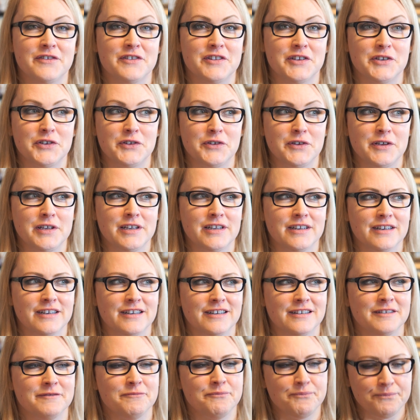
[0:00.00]
for the new
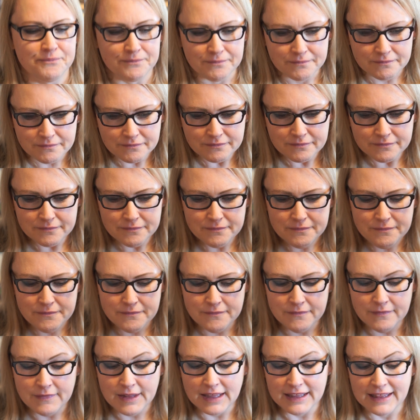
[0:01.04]
year,
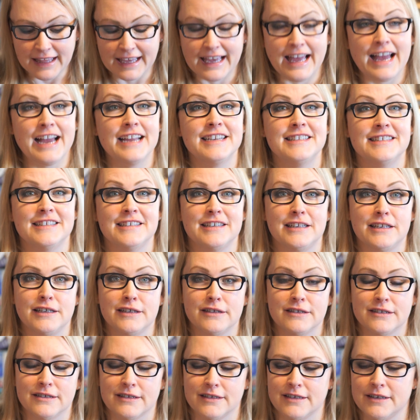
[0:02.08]
like I did a
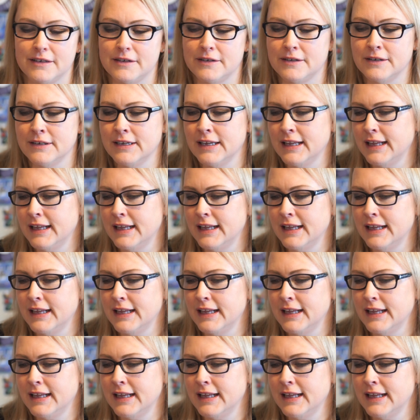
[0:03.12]
year ago.